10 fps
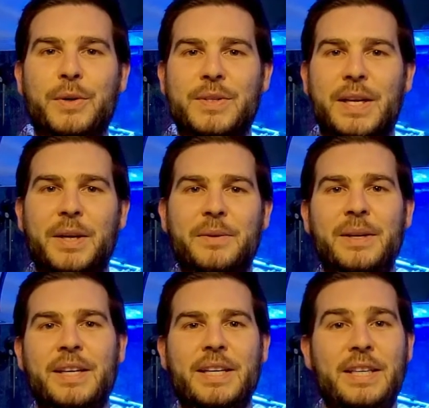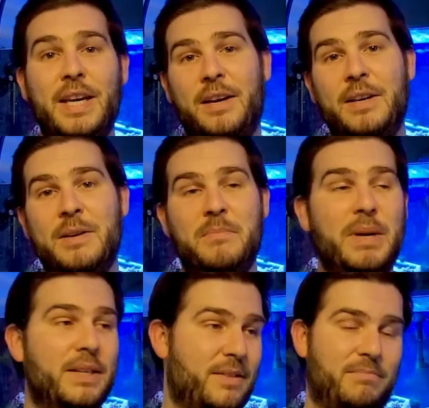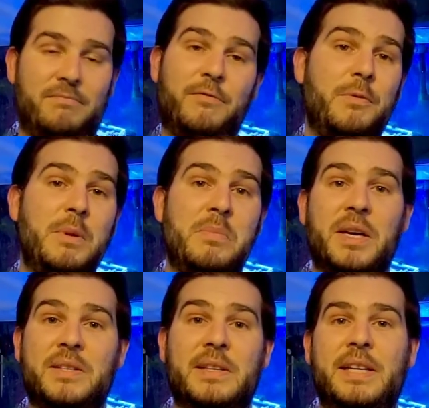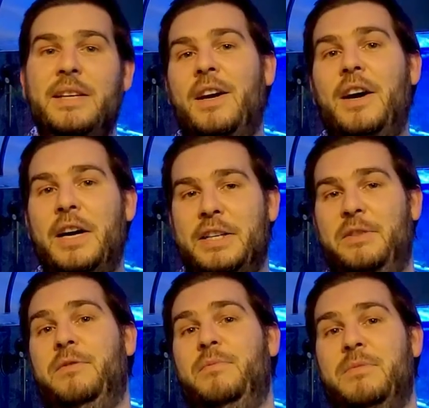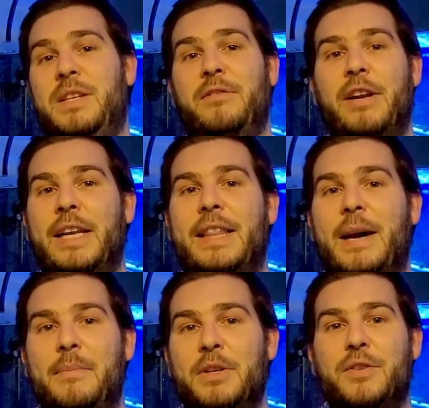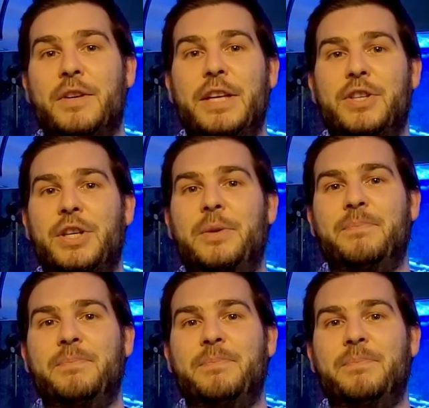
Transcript: So yeah, but for me personally, I don't see really that much of an issue.